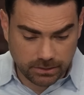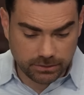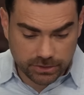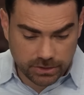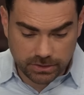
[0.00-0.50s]

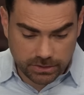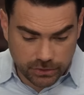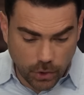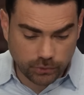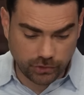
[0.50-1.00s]
n-
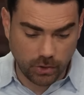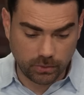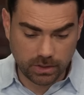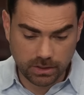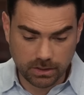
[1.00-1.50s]
no
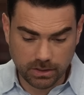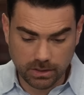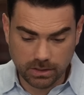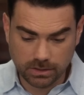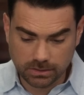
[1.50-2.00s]
joke,
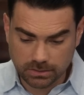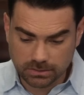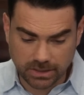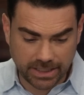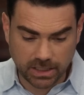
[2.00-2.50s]

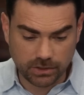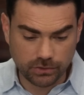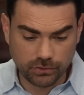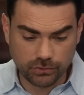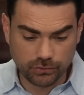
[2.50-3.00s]
like
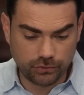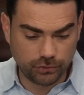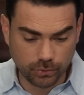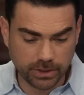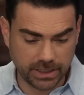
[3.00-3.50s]

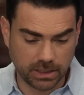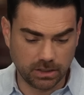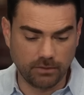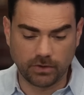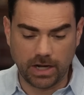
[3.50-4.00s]
Julian
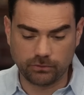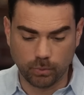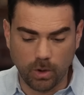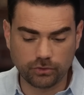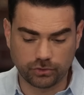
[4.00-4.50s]
Glover as
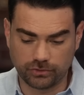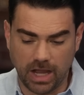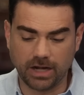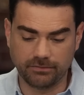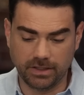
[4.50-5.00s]
Walter
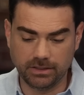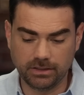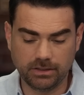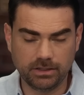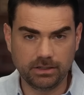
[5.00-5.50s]
Donovan
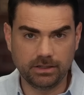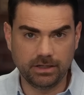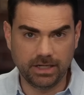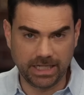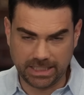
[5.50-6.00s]

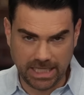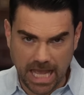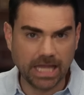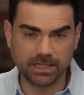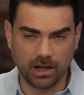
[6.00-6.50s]
at the
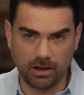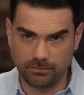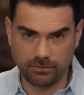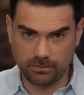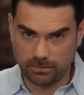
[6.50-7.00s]
end
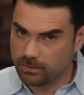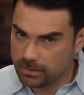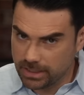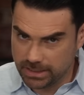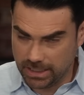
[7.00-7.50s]
of
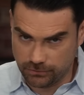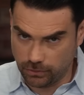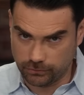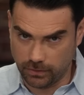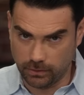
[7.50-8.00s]
Indiana
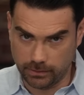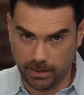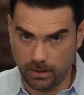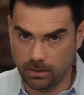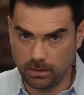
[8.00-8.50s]
Jones and the Holy
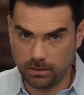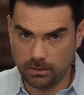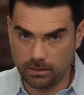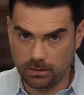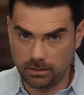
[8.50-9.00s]
Grail.
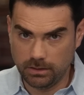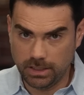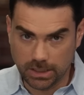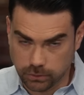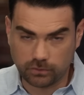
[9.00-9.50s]

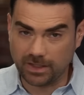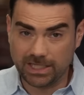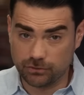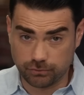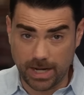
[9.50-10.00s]
He looks like
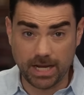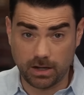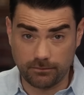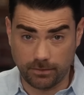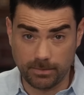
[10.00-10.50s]
he
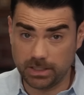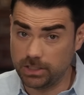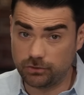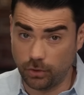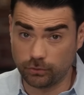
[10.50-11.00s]
drank from,
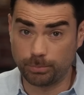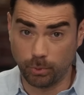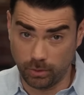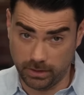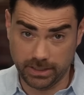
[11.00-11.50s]
he chose
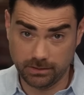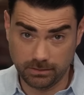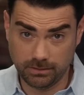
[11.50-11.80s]
poorly.